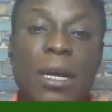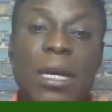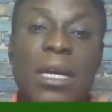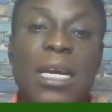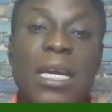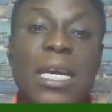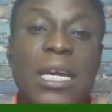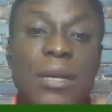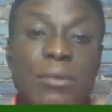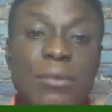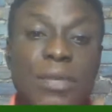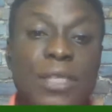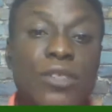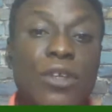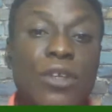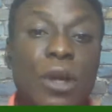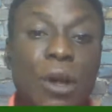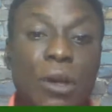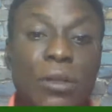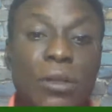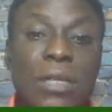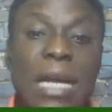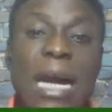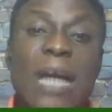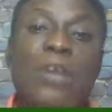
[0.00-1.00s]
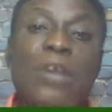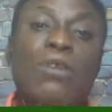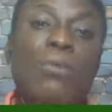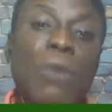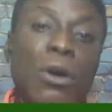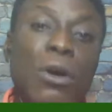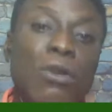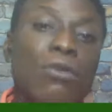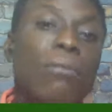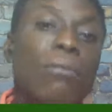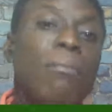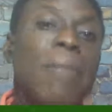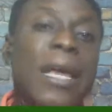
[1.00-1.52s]
key results, how you
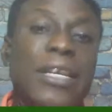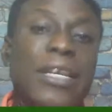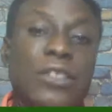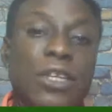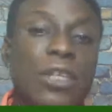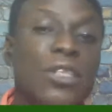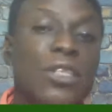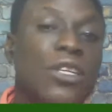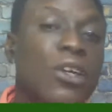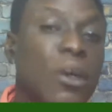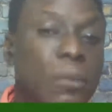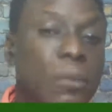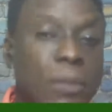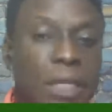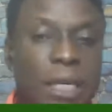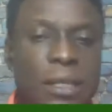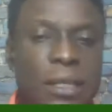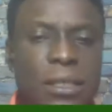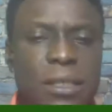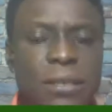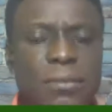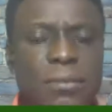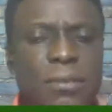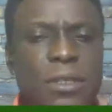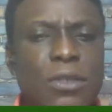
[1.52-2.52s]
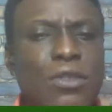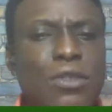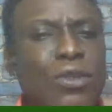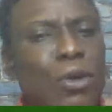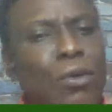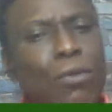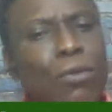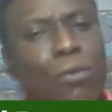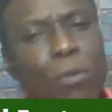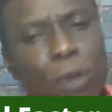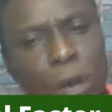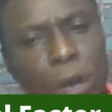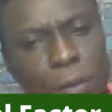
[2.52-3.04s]
want to measure the objectives. So
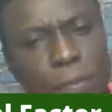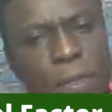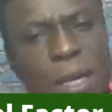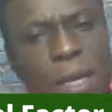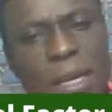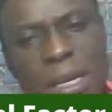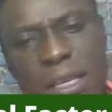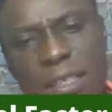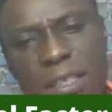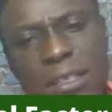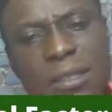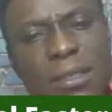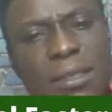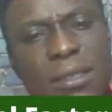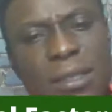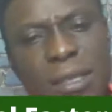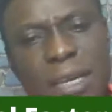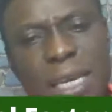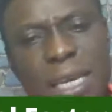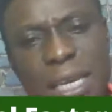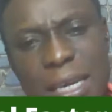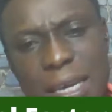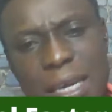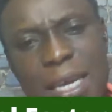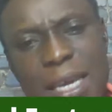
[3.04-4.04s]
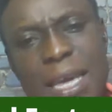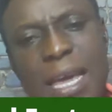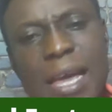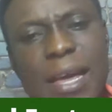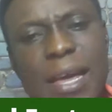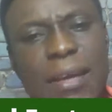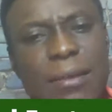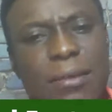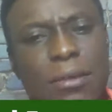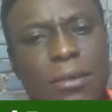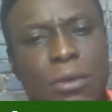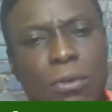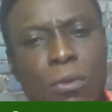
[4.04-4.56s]
one thing is key here.
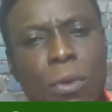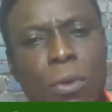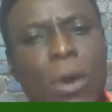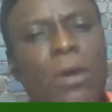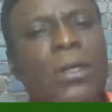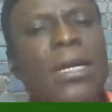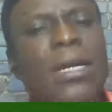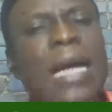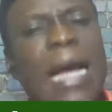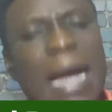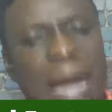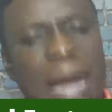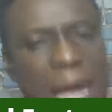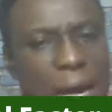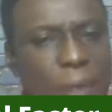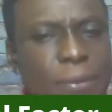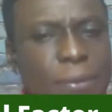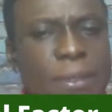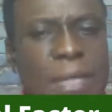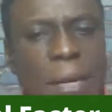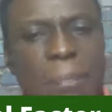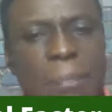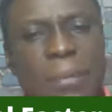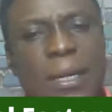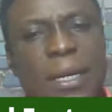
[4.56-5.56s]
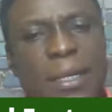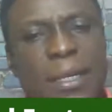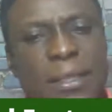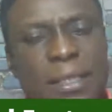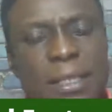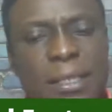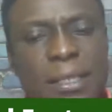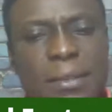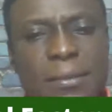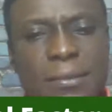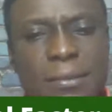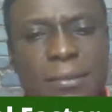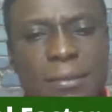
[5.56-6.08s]
One,
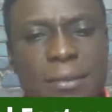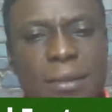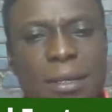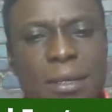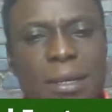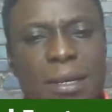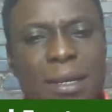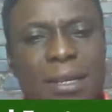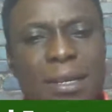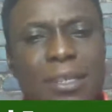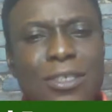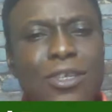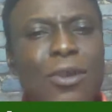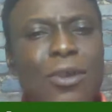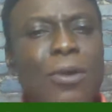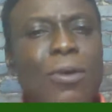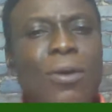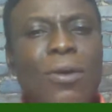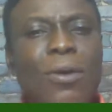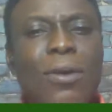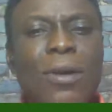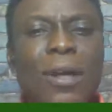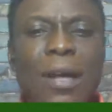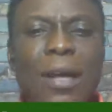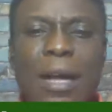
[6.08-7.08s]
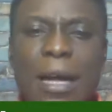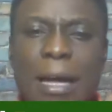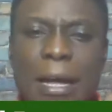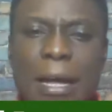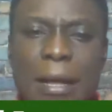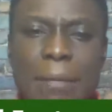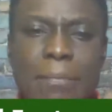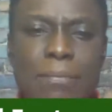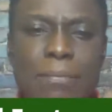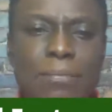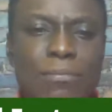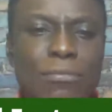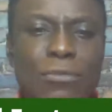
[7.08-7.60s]
accountability. So
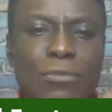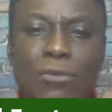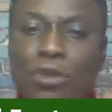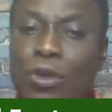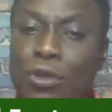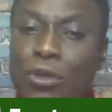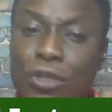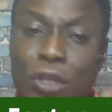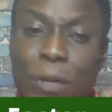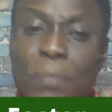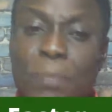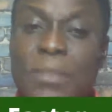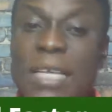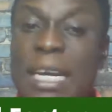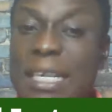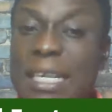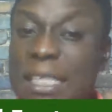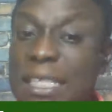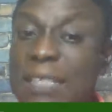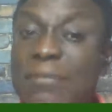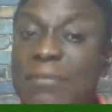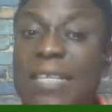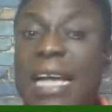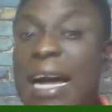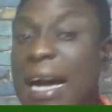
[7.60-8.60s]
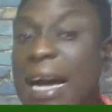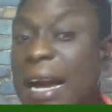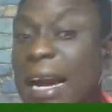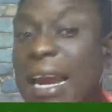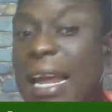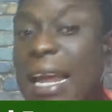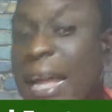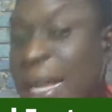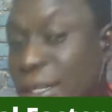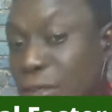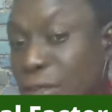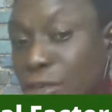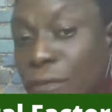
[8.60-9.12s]
those objectives are
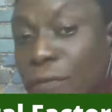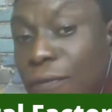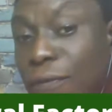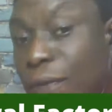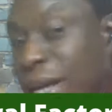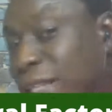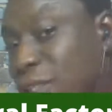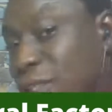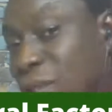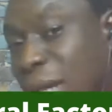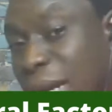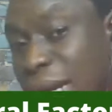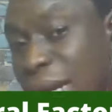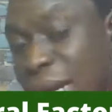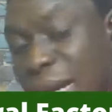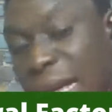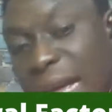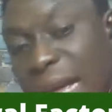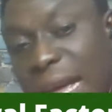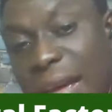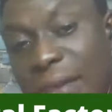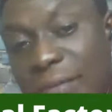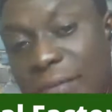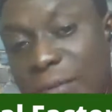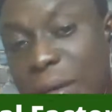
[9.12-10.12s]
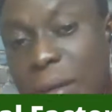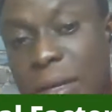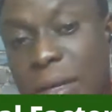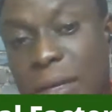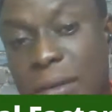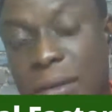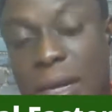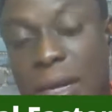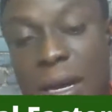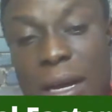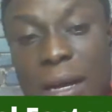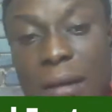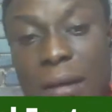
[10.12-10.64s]
clear to virtually
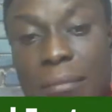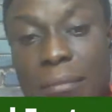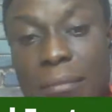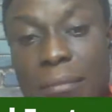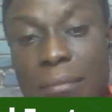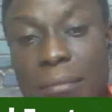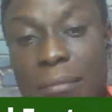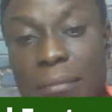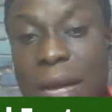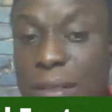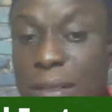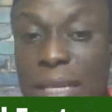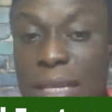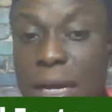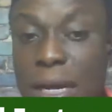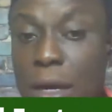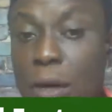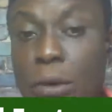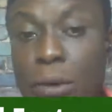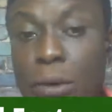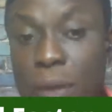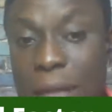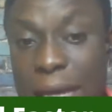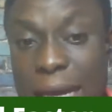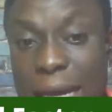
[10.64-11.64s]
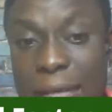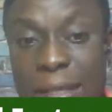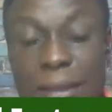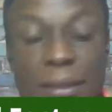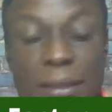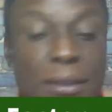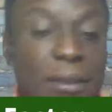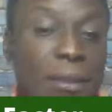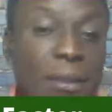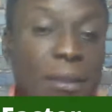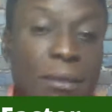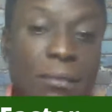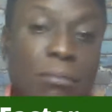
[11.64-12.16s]
every stakeholder,
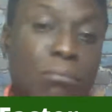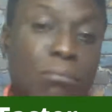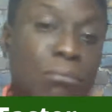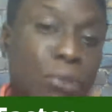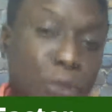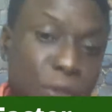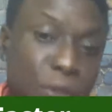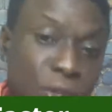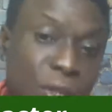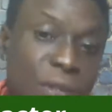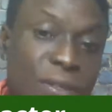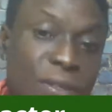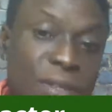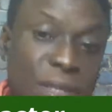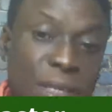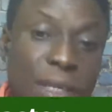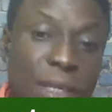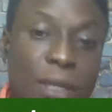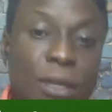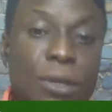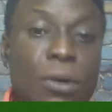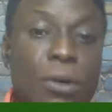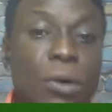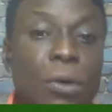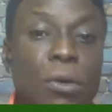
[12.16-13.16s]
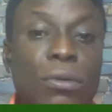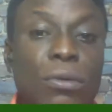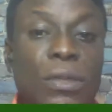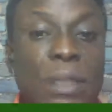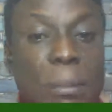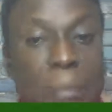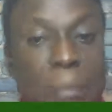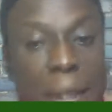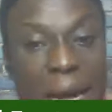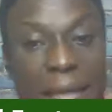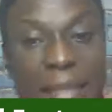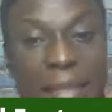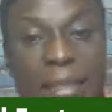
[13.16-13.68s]
both your CEO, the
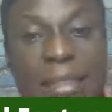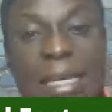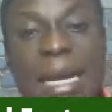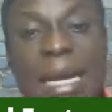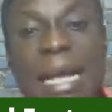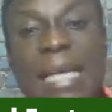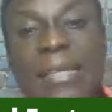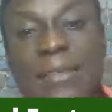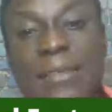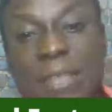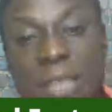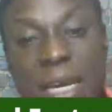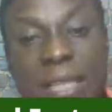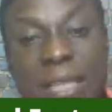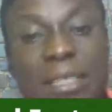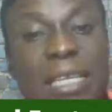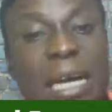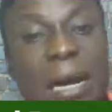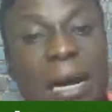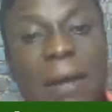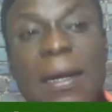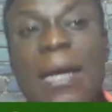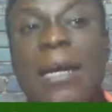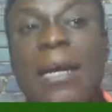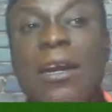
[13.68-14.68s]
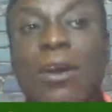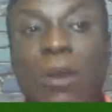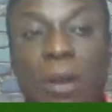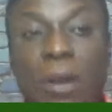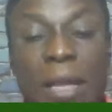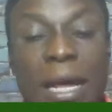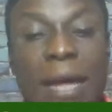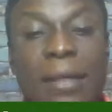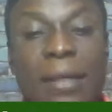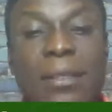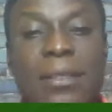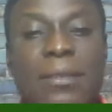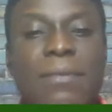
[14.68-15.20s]
managers, the HR, and all
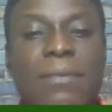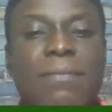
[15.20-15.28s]
that.